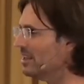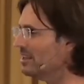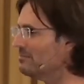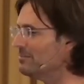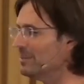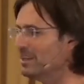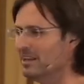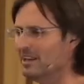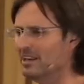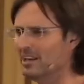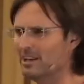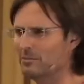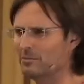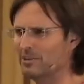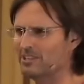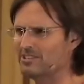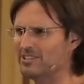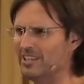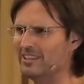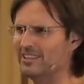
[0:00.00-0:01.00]
And
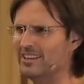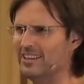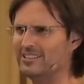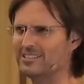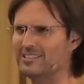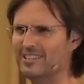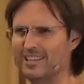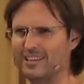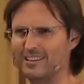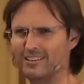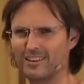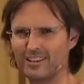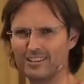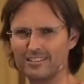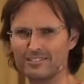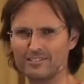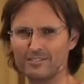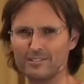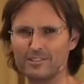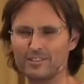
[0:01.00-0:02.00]
when I say can't stand it,
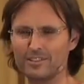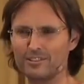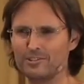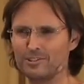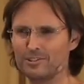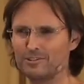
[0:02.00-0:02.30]
I can